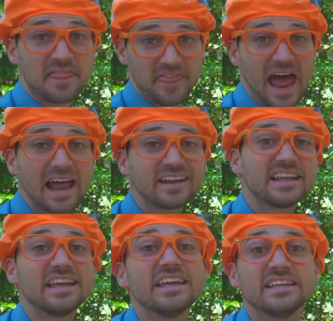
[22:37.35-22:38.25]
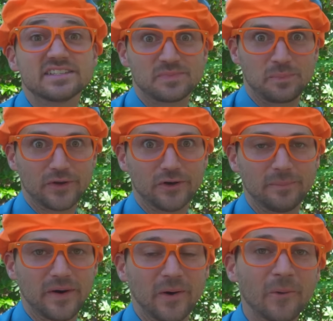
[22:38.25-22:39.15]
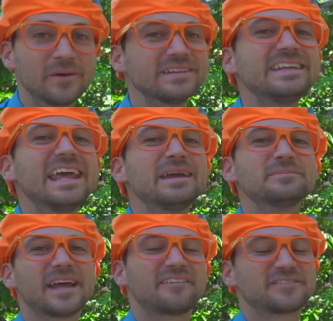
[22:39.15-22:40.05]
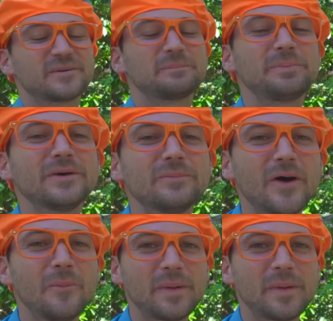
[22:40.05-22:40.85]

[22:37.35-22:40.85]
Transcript: That is Bilbo, named after Bilbo